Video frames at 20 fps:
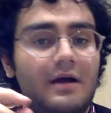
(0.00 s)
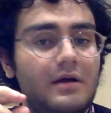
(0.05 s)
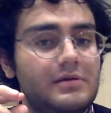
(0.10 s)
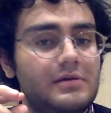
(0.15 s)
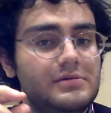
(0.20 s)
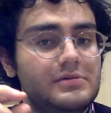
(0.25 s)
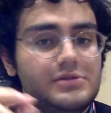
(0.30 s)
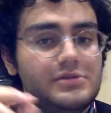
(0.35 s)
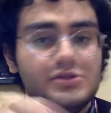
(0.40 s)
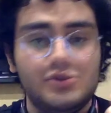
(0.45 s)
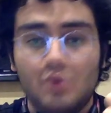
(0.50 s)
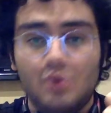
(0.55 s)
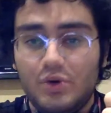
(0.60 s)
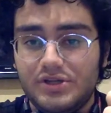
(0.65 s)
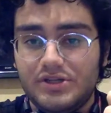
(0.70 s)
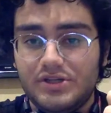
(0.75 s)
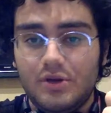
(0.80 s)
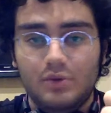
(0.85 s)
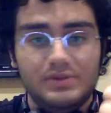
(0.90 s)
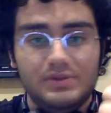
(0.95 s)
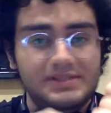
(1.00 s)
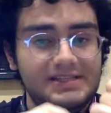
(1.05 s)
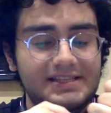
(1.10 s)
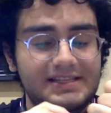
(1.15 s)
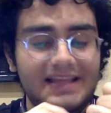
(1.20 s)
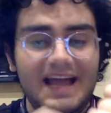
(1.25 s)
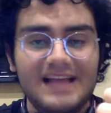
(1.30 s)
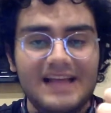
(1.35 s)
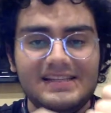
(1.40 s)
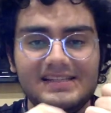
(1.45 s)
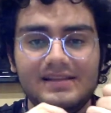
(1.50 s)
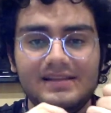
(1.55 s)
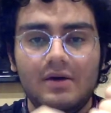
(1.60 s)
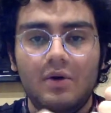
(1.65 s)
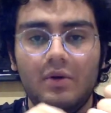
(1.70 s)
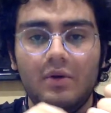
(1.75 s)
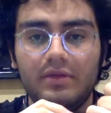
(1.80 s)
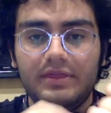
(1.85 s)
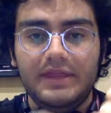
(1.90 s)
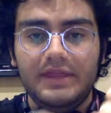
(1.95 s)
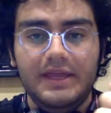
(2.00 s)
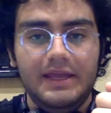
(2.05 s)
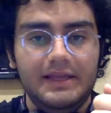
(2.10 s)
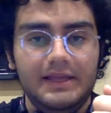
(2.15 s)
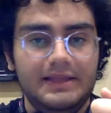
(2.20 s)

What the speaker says: source codes. That's the whole thing.